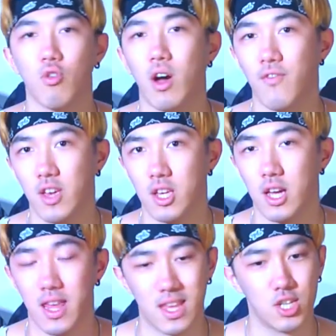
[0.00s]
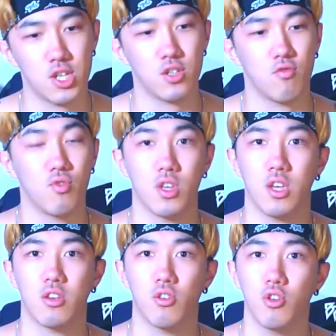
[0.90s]
I think she's a
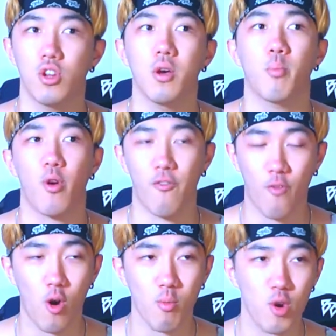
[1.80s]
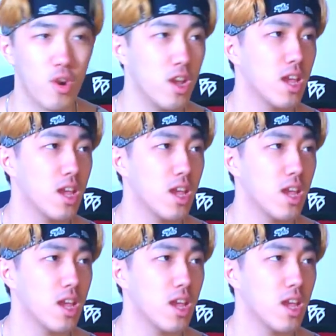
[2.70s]
really good performer,